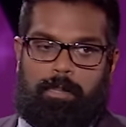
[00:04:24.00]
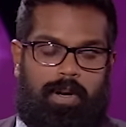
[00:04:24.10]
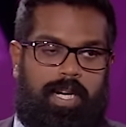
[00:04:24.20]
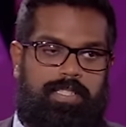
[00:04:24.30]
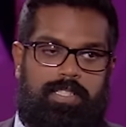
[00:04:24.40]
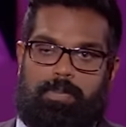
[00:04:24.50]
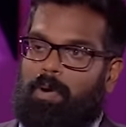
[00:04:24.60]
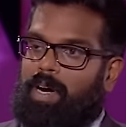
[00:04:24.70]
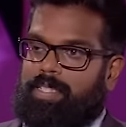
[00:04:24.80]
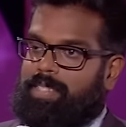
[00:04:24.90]
prices
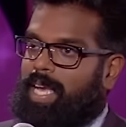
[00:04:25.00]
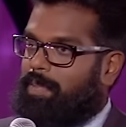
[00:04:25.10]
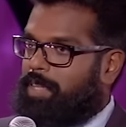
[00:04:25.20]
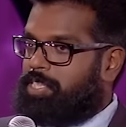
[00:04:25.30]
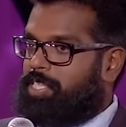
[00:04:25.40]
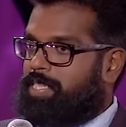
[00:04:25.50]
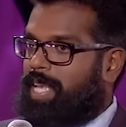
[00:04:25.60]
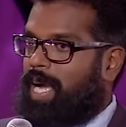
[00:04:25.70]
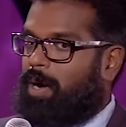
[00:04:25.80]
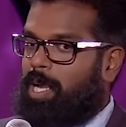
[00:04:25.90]
right down. That's just
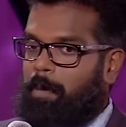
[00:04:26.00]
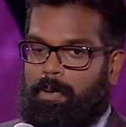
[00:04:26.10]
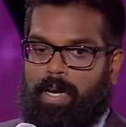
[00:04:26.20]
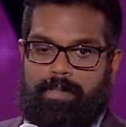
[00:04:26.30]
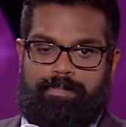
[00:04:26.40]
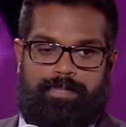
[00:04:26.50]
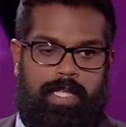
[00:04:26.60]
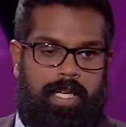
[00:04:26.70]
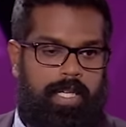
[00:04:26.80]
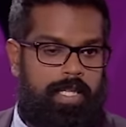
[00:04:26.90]
how
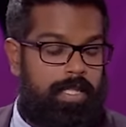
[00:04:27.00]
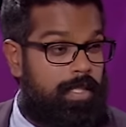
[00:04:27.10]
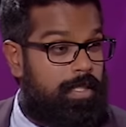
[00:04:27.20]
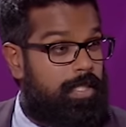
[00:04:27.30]
I operate.